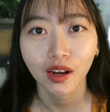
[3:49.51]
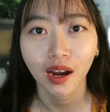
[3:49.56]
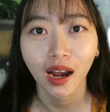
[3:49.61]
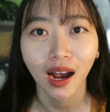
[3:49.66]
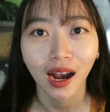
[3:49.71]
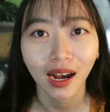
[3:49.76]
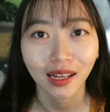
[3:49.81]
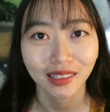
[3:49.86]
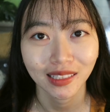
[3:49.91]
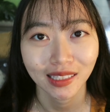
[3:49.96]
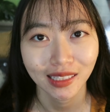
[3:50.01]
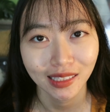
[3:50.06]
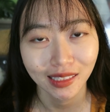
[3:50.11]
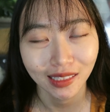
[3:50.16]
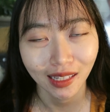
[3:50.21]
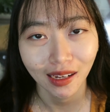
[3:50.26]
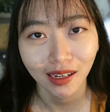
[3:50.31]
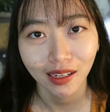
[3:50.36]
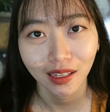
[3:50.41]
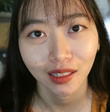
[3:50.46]
art
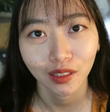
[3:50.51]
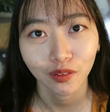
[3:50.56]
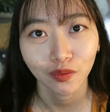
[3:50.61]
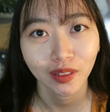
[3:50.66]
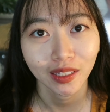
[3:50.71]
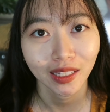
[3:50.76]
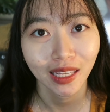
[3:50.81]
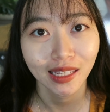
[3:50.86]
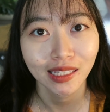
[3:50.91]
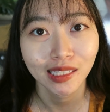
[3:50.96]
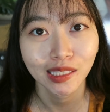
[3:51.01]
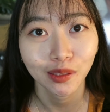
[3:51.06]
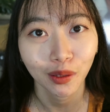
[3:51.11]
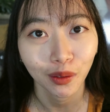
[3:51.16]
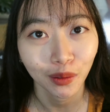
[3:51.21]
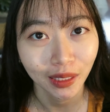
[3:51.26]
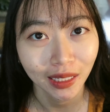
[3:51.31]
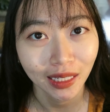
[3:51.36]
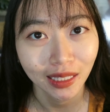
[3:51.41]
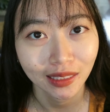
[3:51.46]
style will get
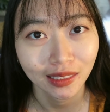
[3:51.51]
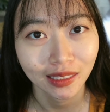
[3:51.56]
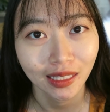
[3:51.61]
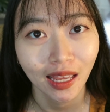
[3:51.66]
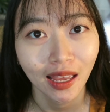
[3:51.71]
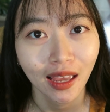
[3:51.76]
solid.